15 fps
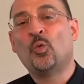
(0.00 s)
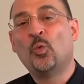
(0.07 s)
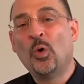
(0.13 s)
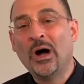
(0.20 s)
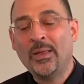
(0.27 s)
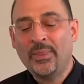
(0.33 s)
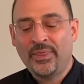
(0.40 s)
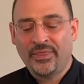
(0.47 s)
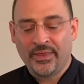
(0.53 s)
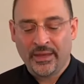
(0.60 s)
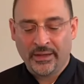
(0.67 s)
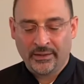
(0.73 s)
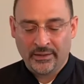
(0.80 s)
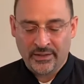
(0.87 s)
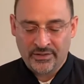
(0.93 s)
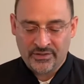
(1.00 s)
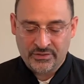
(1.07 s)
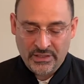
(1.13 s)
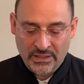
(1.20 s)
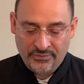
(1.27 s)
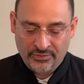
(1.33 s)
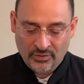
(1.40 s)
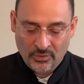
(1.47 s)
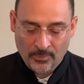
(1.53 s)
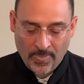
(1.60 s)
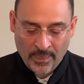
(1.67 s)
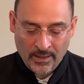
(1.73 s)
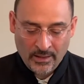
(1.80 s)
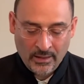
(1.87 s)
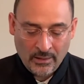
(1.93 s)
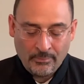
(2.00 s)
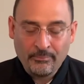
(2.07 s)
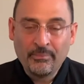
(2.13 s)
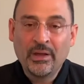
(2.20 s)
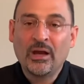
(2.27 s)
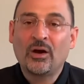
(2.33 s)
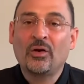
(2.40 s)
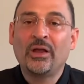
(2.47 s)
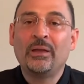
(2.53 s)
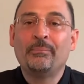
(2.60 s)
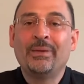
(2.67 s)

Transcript: One thing is needful, Mary